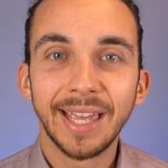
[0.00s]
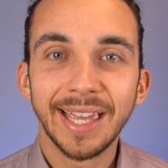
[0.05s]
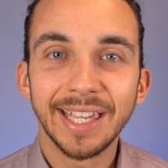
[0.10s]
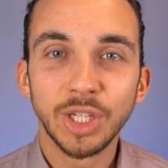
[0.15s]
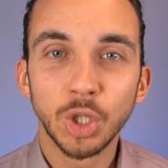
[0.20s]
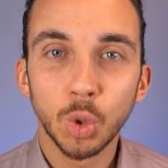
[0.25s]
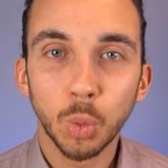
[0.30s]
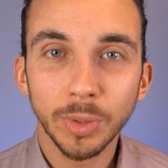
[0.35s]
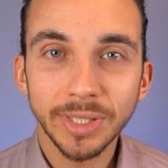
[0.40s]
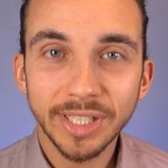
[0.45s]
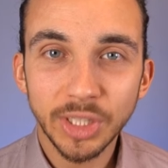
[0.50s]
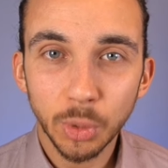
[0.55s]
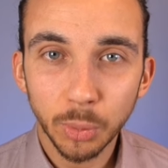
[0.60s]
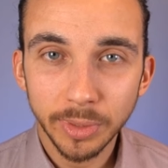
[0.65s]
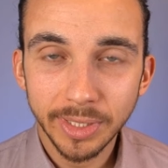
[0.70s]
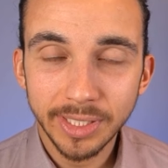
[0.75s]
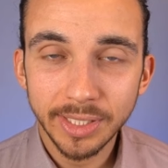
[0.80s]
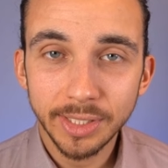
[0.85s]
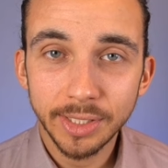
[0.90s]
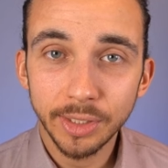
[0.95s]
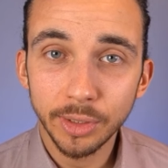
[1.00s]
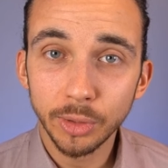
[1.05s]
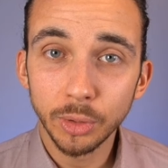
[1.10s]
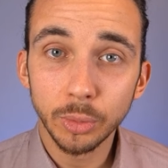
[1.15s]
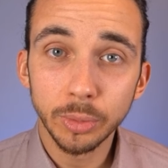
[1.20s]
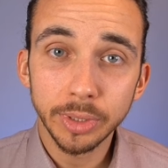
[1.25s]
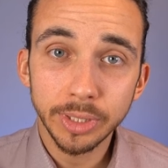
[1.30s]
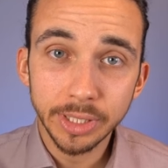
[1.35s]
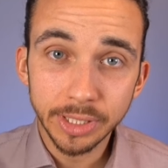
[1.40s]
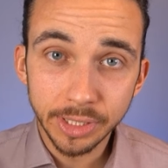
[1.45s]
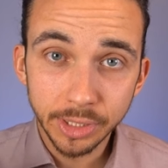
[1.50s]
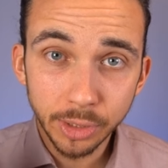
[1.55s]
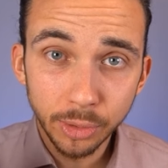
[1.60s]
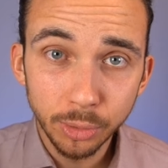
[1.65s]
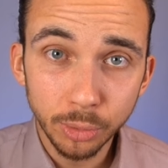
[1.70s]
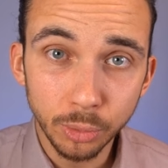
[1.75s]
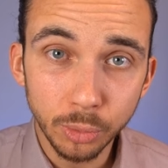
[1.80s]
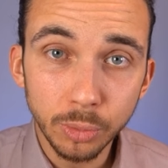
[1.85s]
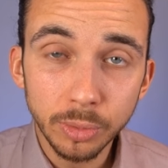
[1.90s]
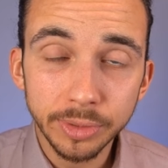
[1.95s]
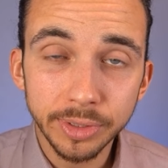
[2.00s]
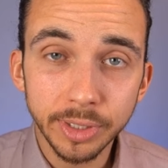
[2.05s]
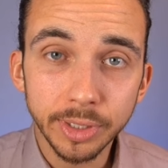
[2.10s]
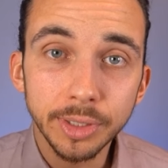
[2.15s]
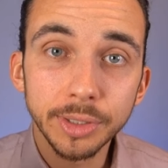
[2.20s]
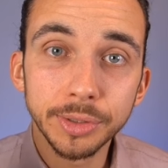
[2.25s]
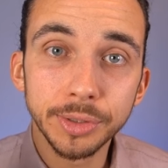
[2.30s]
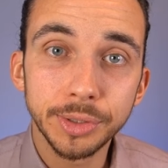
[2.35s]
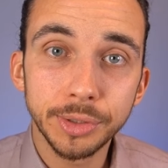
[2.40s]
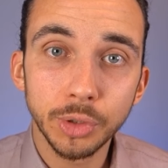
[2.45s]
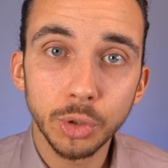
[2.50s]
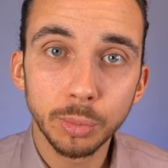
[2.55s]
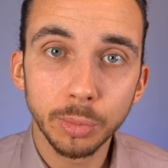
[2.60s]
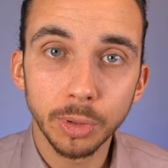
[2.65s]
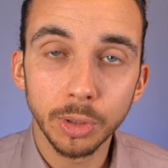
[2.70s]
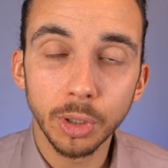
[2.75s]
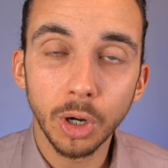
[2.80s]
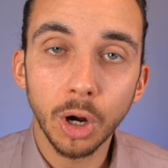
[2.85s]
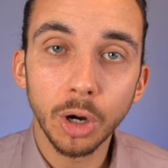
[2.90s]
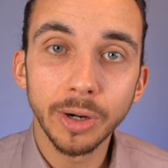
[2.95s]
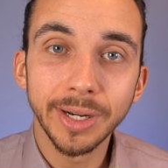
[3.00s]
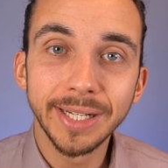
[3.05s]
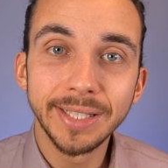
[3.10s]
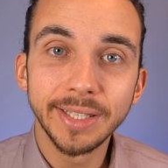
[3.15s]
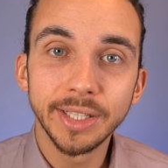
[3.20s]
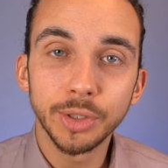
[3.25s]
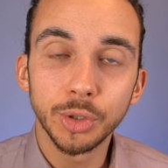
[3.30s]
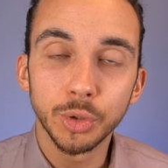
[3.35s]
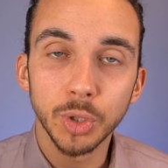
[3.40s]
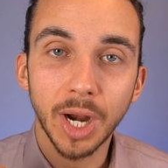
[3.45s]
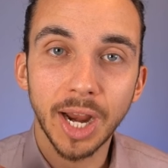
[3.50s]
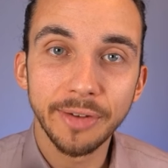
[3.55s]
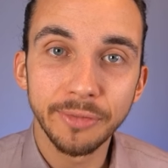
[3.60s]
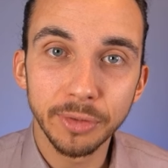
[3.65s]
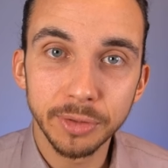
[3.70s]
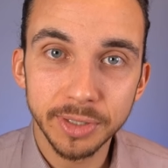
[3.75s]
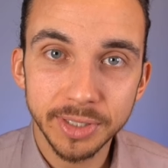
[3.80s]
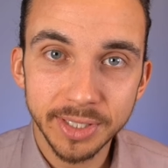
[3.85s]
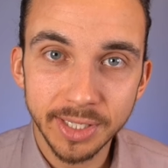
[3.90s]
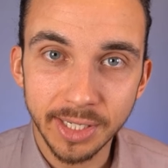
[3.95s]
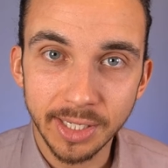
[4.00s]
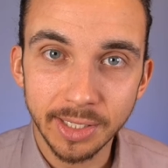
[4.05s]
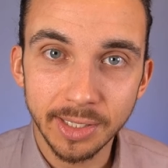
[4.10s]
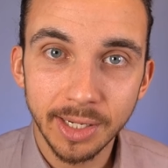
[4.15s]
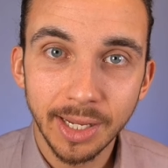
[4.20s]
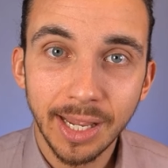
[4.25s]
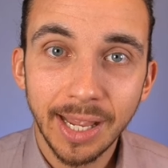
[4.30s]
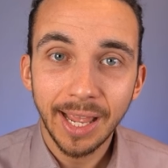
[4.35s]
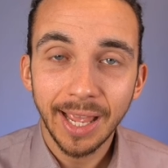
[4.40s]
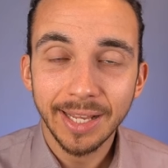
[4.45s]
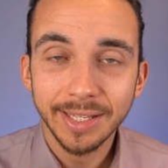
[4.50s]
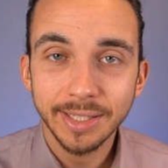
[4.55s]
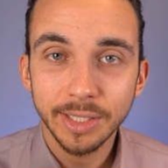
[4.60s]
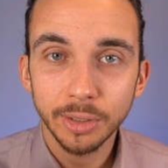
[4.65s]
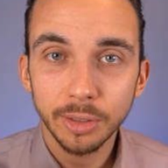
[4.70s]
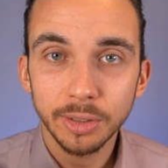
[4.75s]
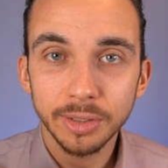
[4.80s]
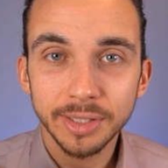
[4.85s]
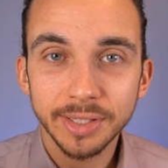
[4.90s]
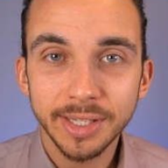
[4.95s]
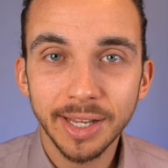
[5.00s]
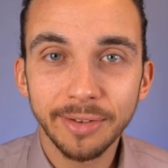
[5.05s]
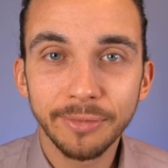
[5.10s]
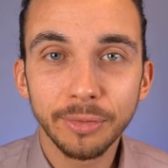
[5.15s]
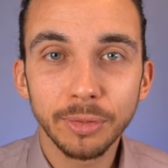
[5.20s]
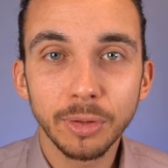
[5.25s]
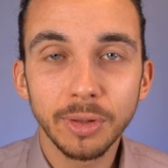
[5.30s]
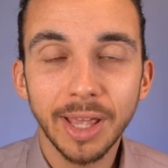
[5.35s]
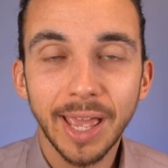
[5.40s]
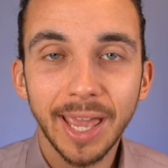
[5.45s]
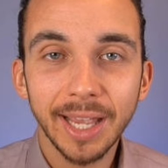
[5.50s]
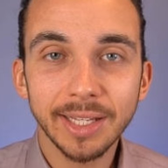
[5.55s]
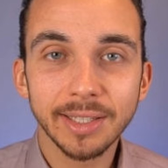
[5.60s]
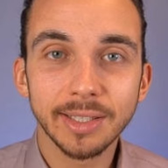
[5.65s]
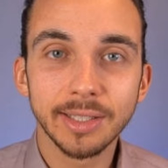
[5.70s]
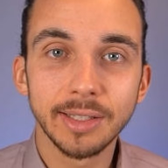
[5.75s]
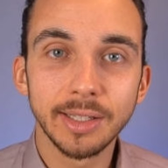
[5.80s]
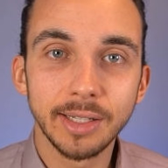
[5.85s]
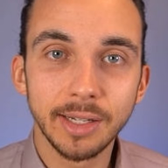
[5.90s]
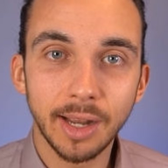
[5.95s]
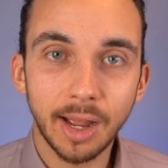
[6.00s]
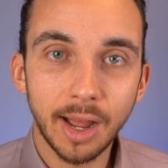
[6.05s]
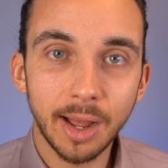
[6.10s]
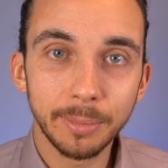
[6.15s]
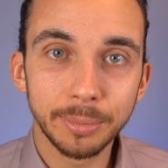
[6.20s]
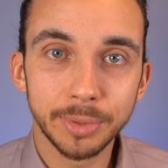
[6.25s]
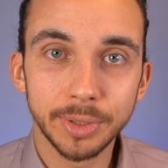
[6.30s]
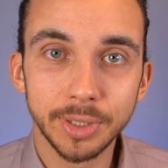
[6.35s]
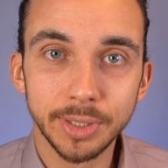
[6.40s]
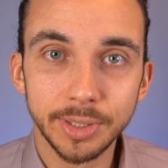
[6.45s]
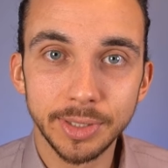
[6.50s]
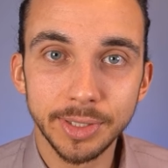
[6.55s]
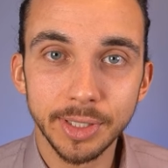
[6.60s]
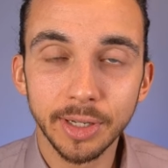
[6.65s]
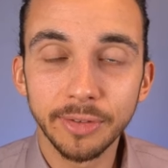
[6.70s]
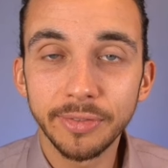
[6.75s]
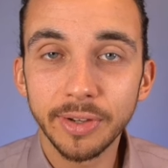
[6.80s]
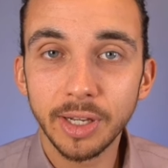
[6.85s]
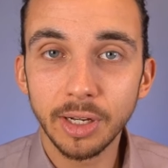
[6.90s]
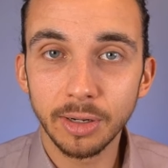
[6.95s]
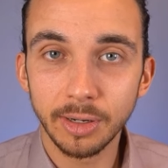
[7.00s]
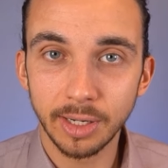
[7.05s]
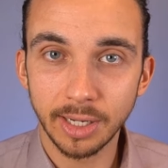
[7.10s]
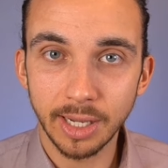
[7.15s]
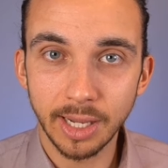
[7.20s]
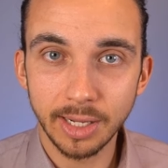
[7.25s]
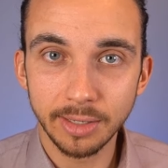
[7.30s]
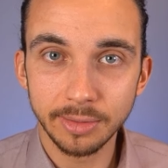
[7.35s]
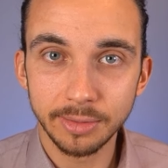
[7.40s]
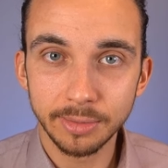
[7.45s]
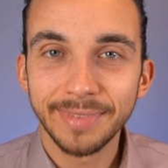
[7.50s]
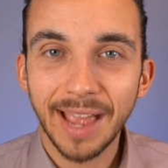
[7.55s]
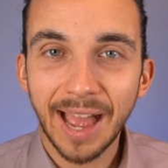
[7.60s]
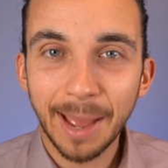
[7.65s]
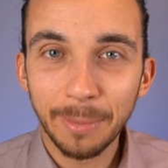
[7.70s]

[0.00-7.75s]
In 2022, you, the consumer, are in the driver's seat, as there are several excellent options of hearing aids.